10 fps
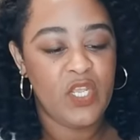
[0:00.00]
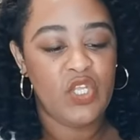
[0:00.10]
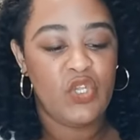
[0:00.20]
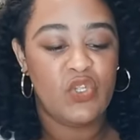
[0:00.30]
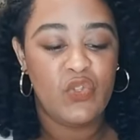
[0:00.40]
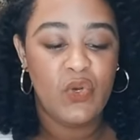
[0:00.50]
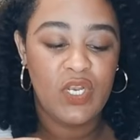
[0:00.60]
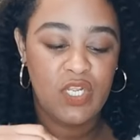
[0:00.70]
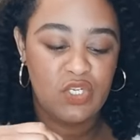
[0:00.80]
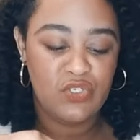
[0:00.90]
You can throw it
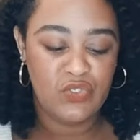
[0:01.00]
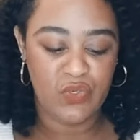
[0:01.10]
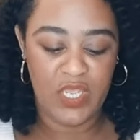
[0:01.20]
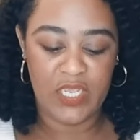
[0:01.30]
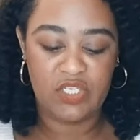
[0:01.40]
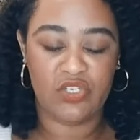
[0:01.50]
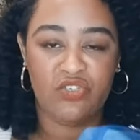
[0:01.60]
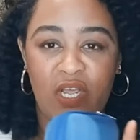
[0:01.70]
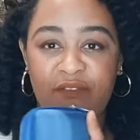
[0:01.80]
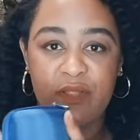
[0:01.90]
in your suitcase, your
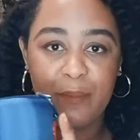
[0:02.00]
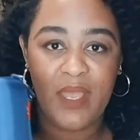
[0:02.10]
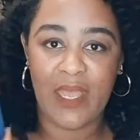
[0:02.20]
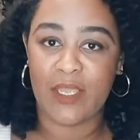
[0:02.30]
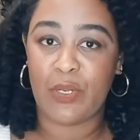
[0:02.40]
traveling bag,